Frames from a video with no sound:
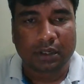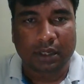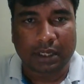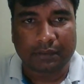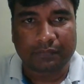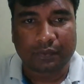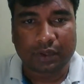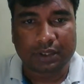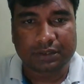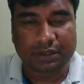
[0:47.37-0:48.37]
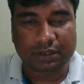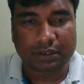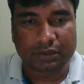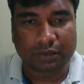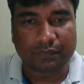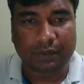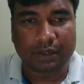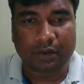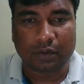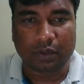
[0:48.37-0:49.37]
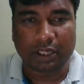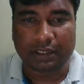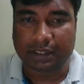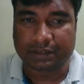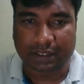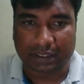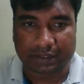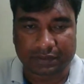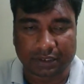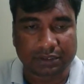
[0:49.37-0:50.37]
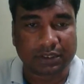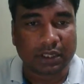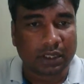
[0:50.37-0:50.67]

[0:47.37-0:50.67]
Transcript: I have focused so far only in this industries.